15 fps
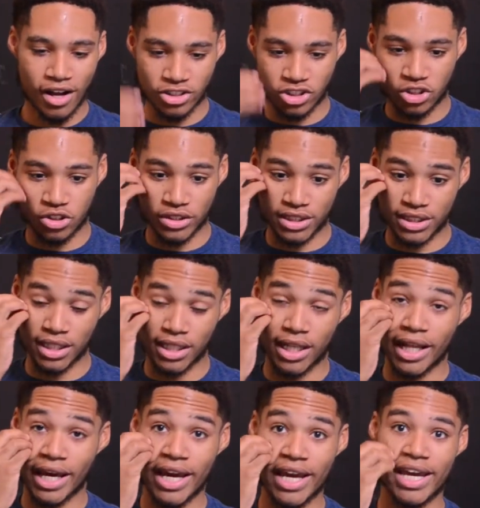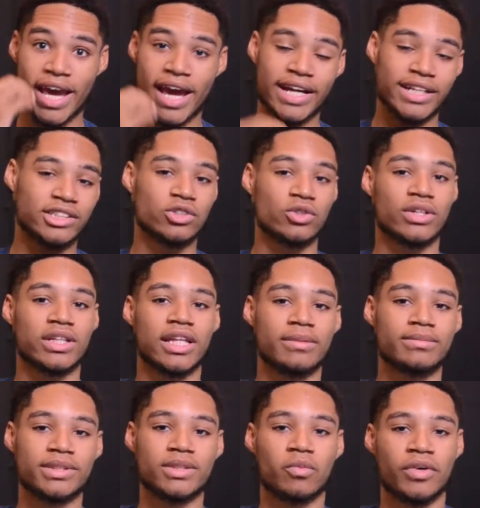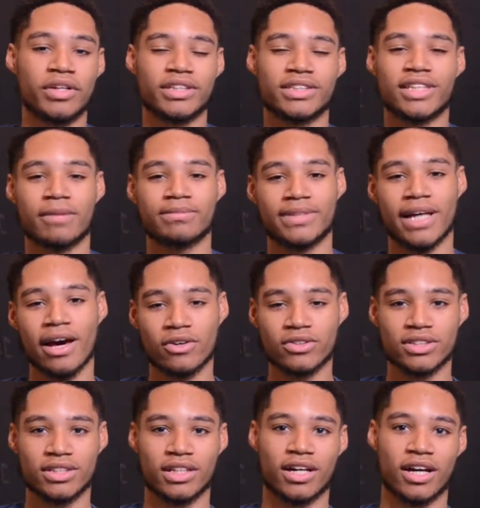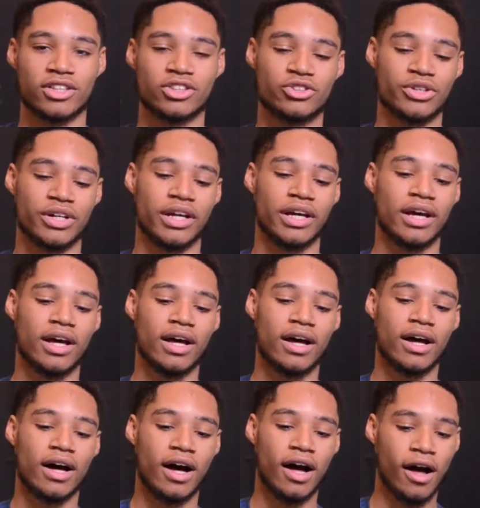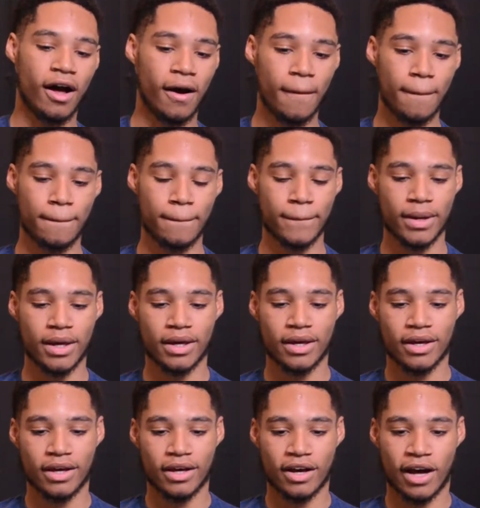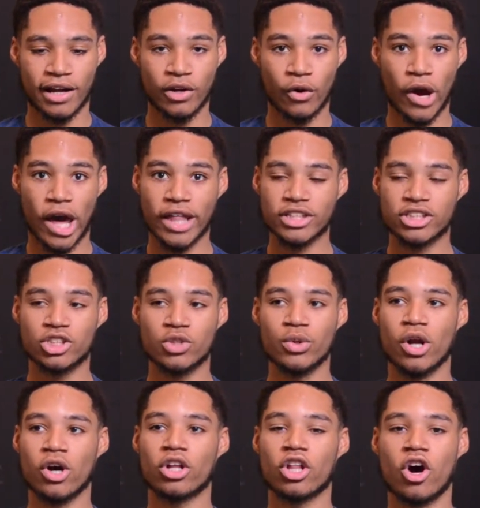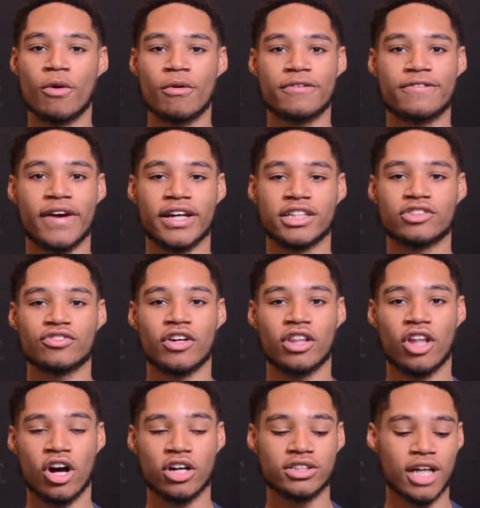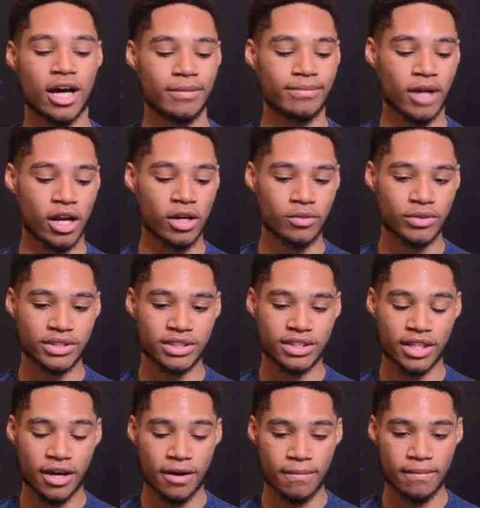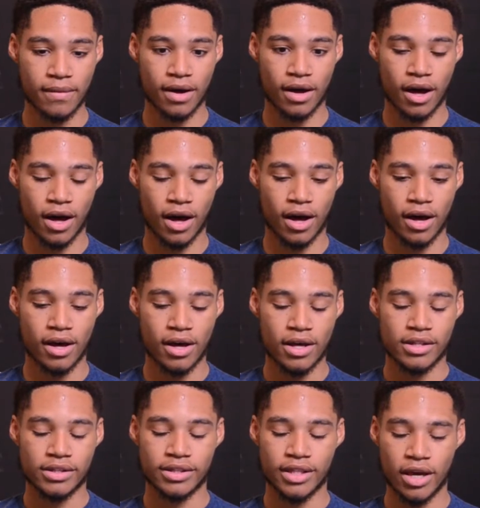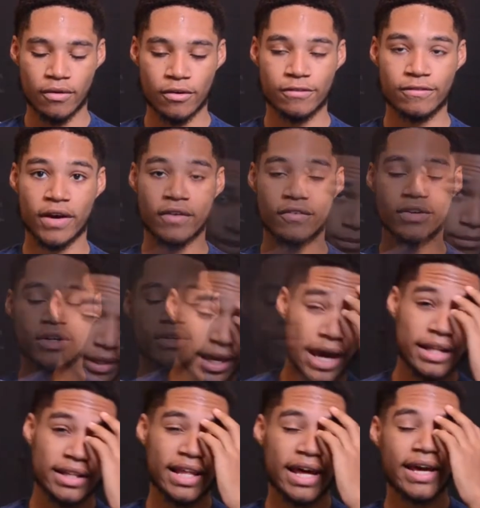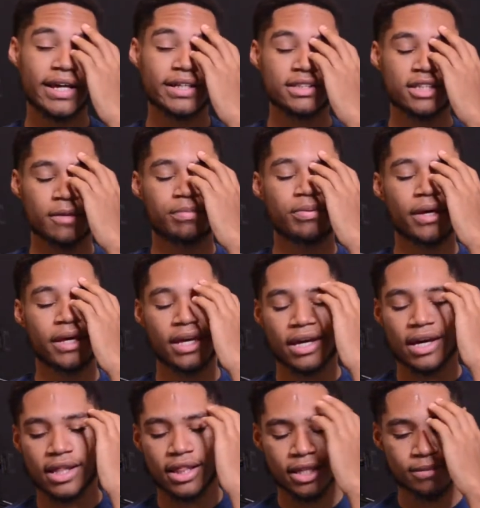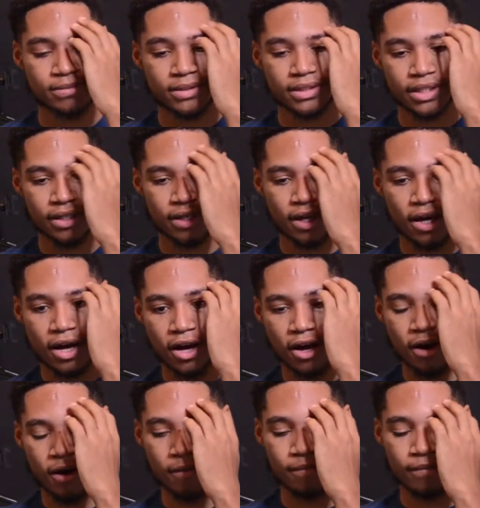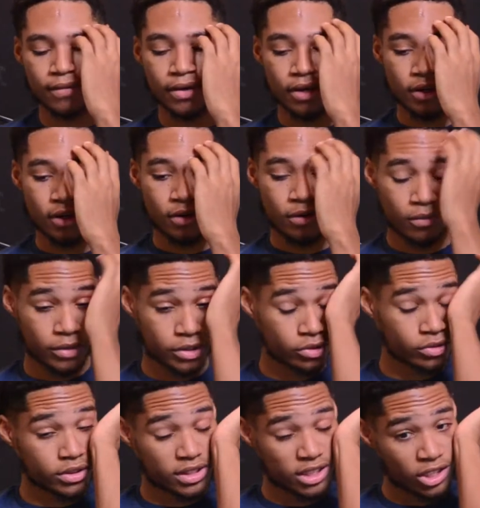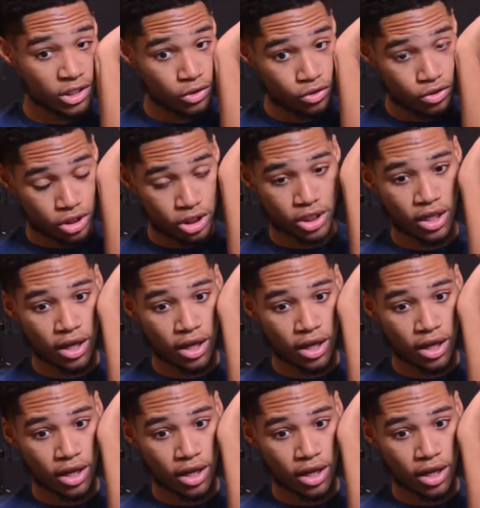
Tristan Lay headed to Clemson, one of the top tackles in the country. I know LSU and Oklahoma fans for a long time thought it was them. They were favored. But yeah, Lay ends up picking Clemson, which was huge.